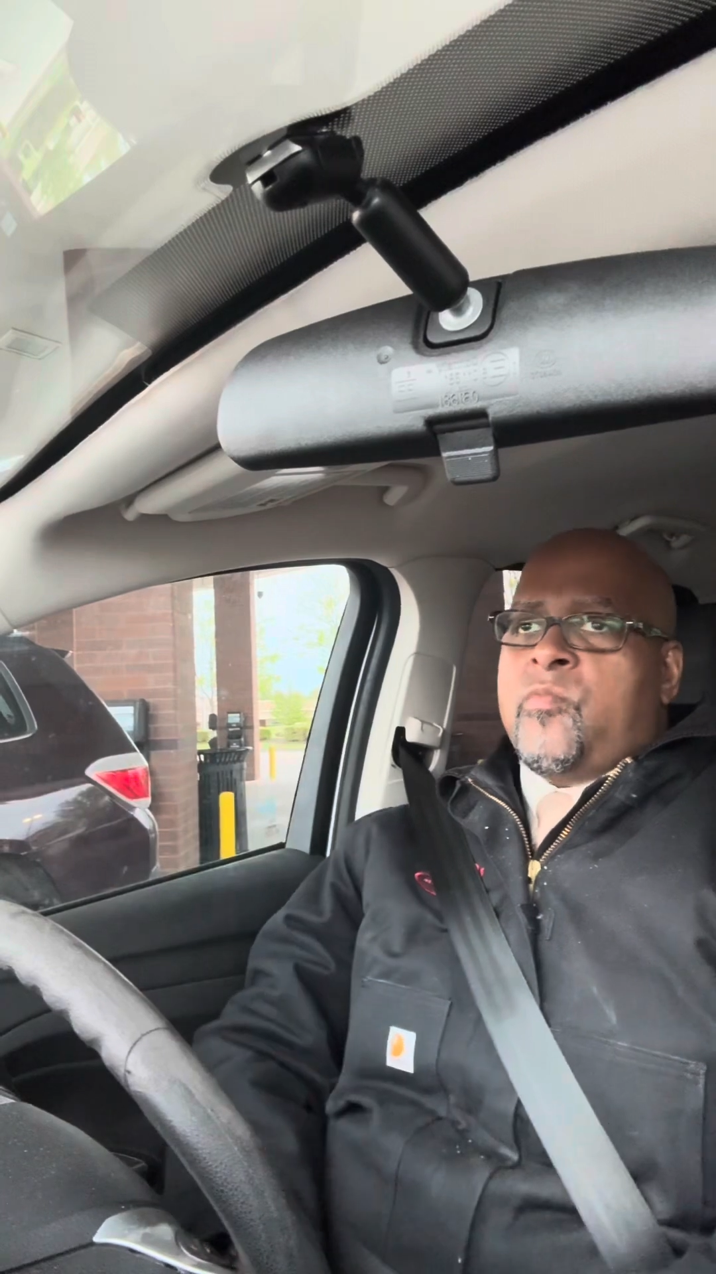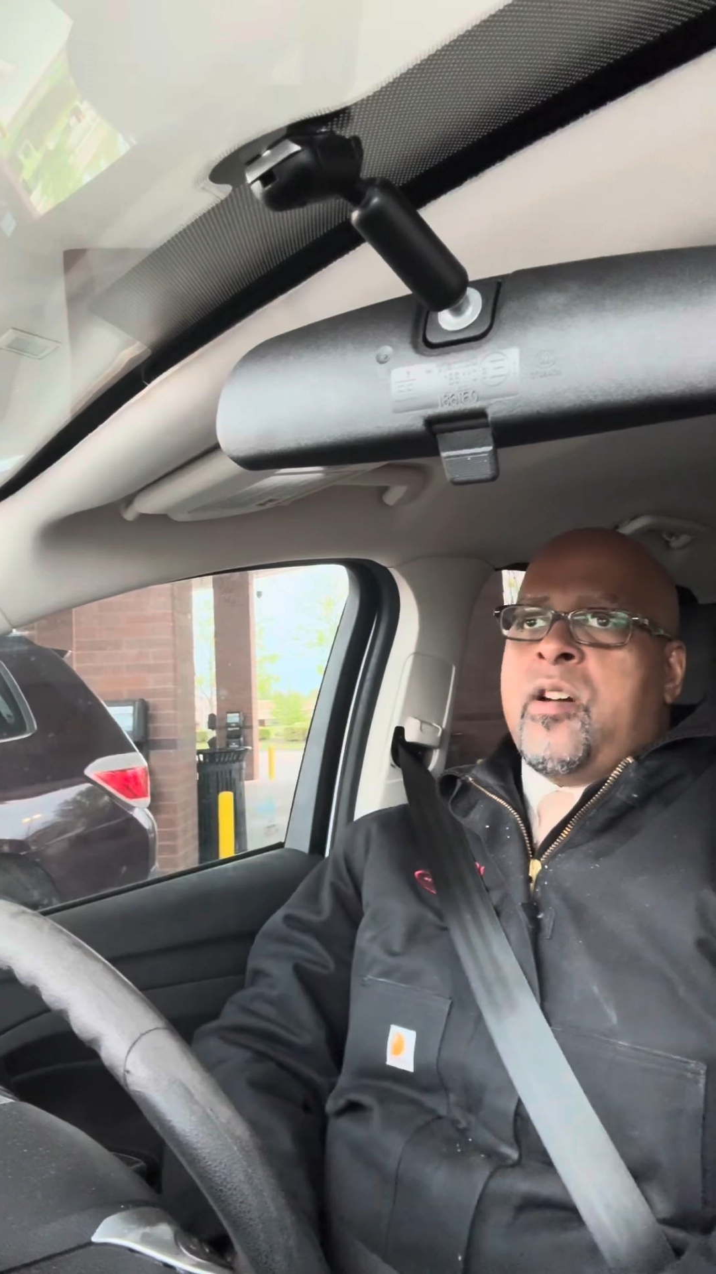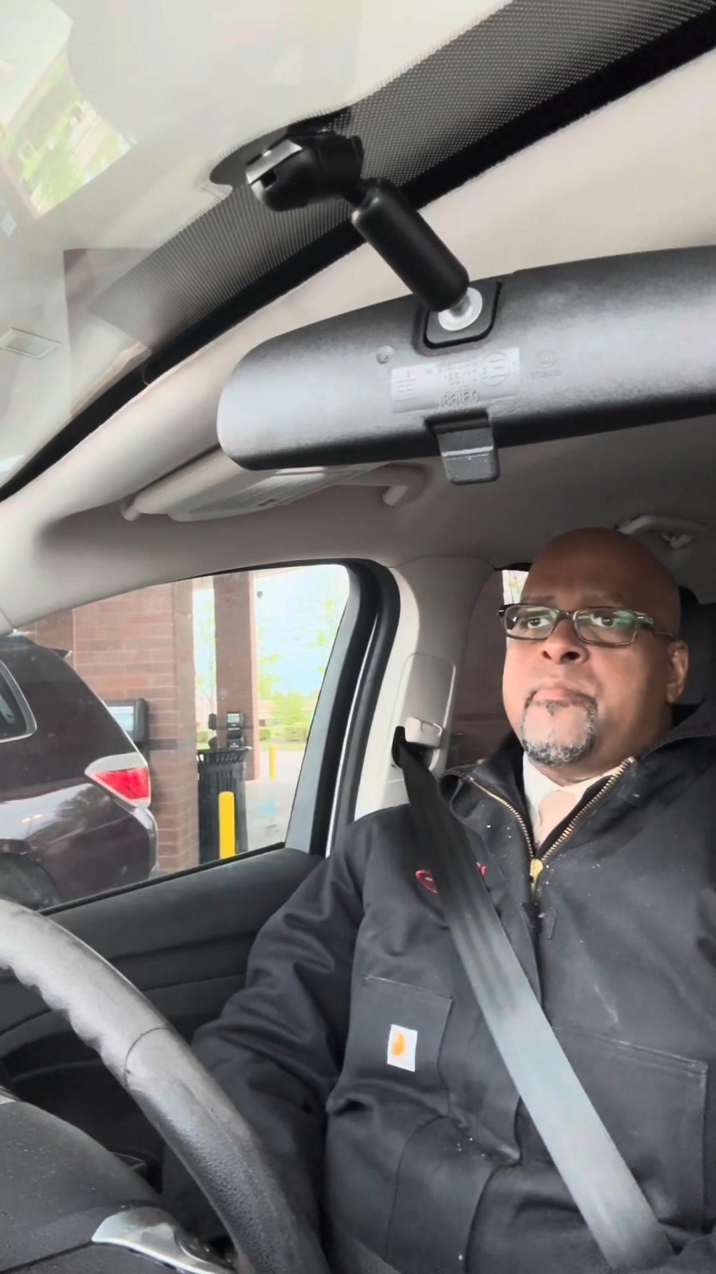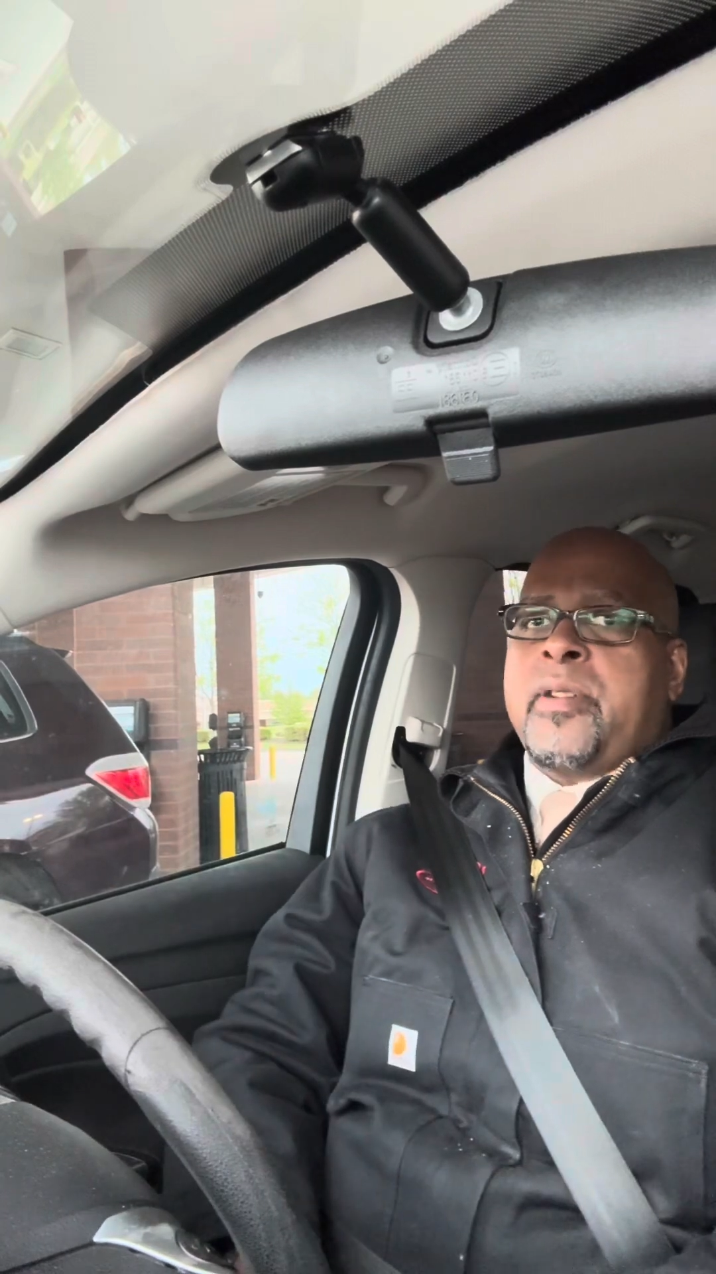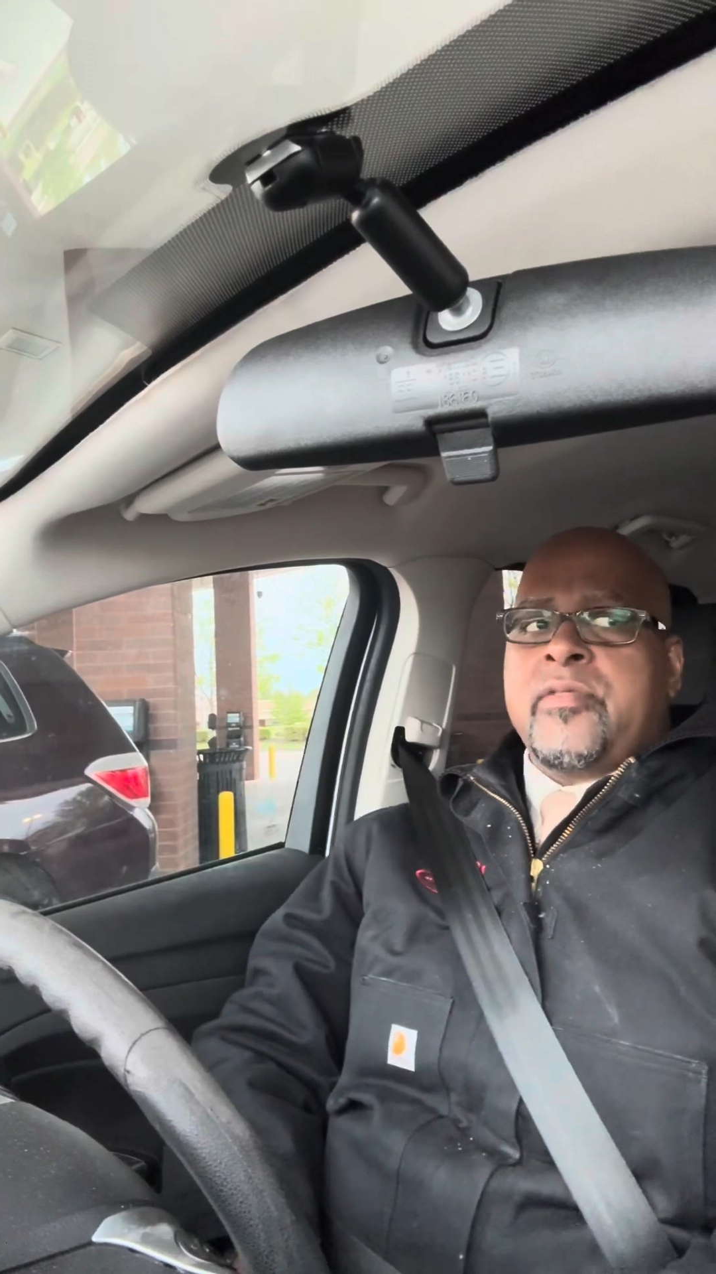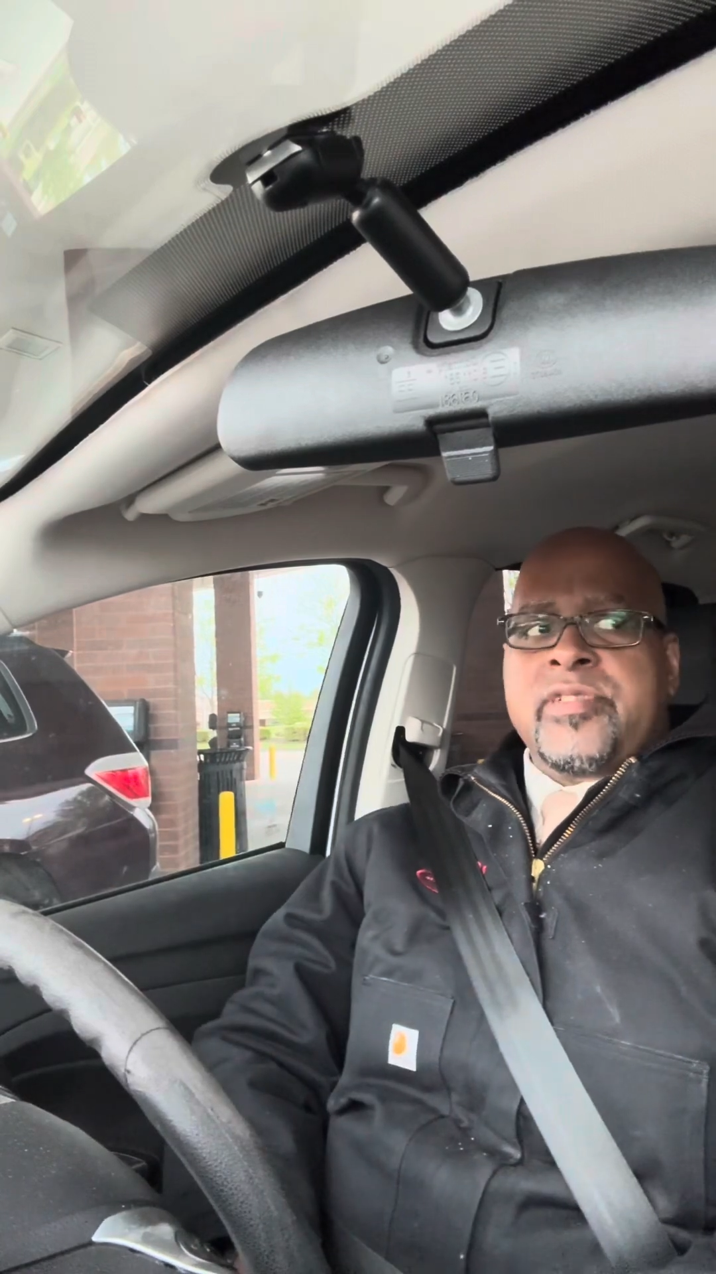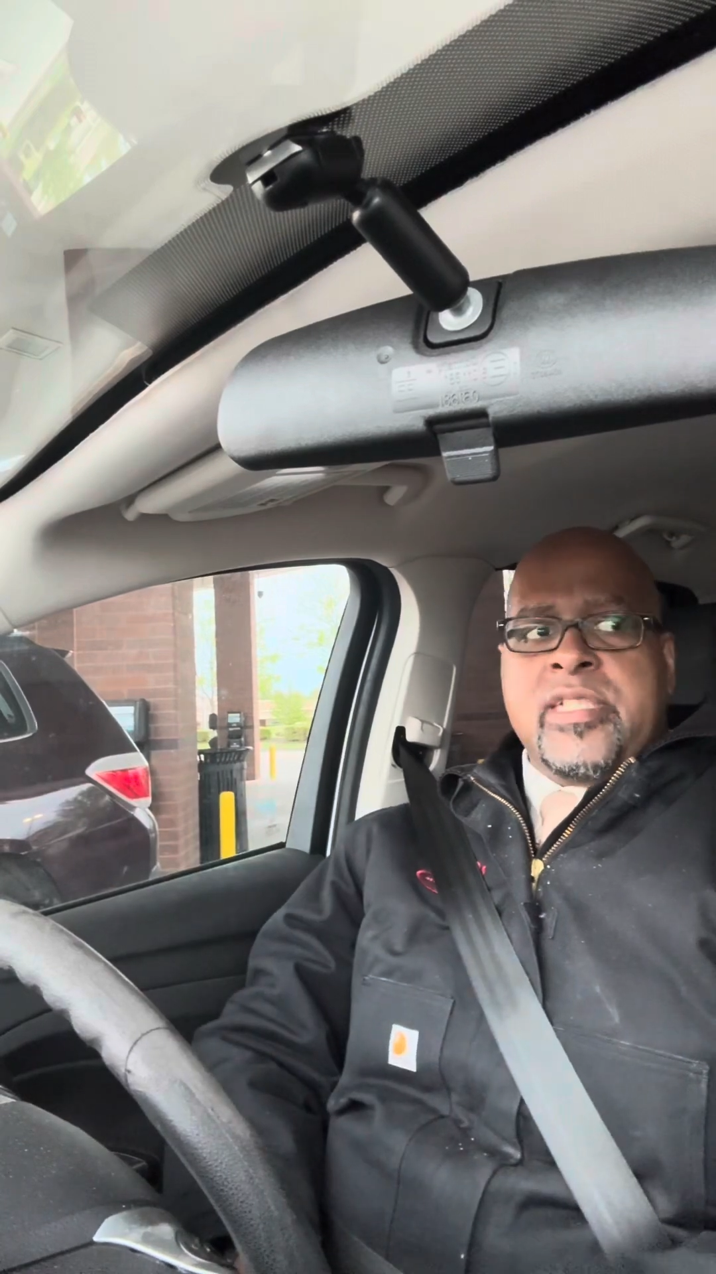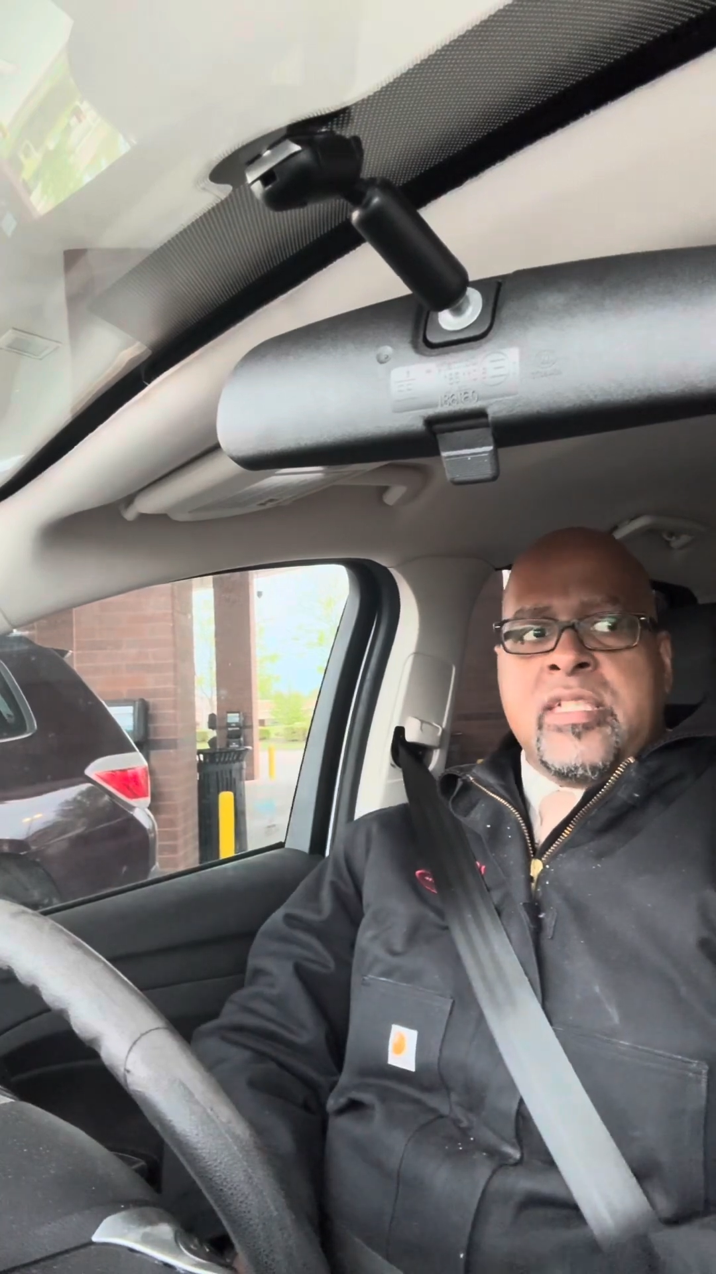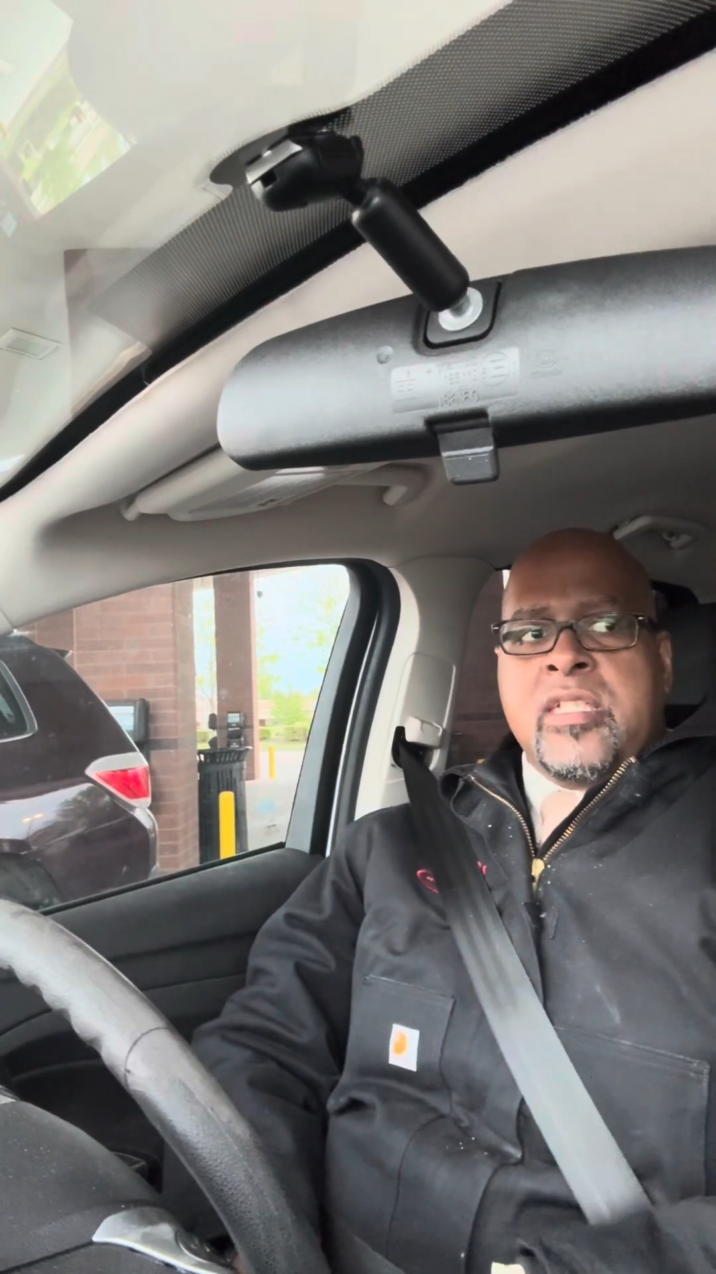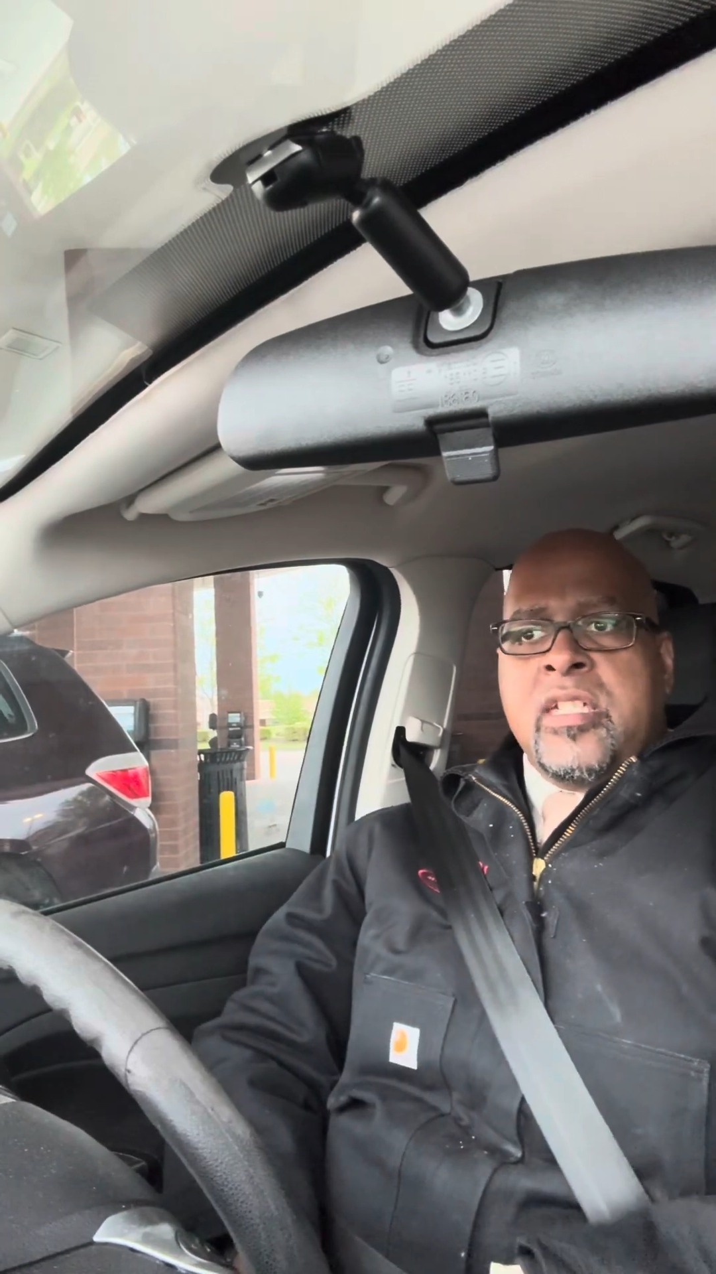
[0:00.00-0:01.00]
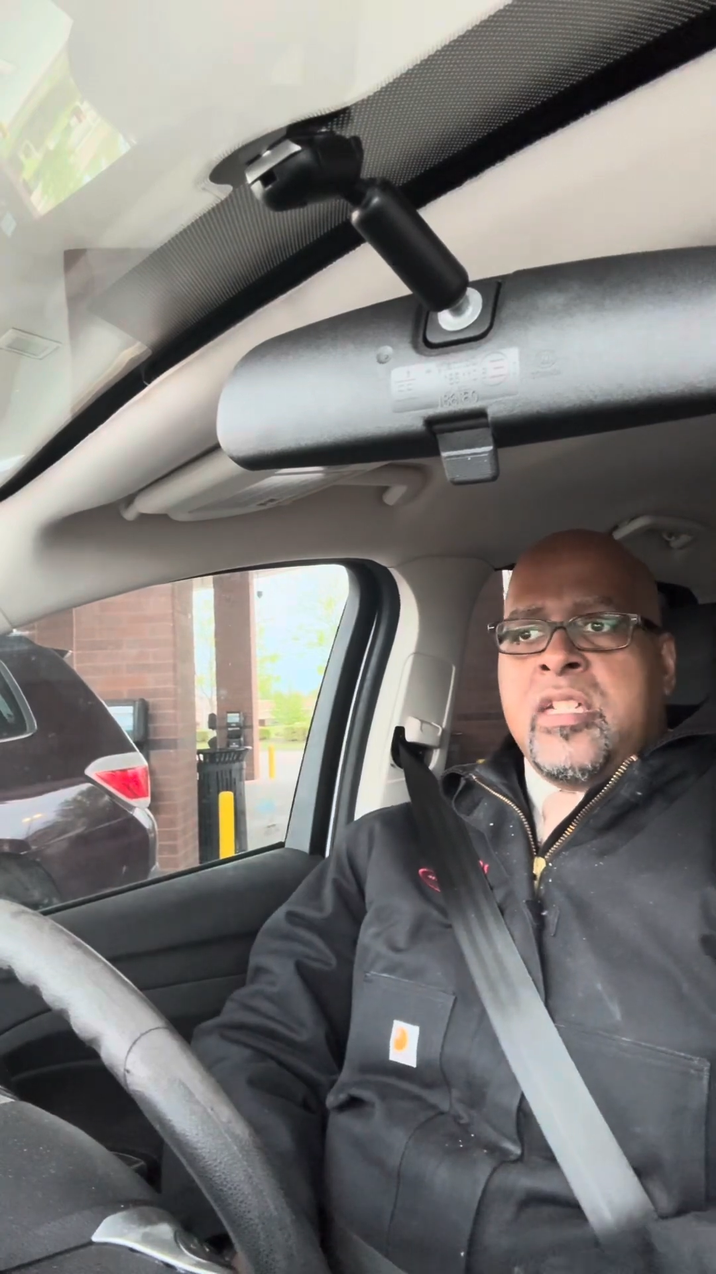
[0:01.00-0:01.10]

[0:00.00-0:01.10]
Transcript: one person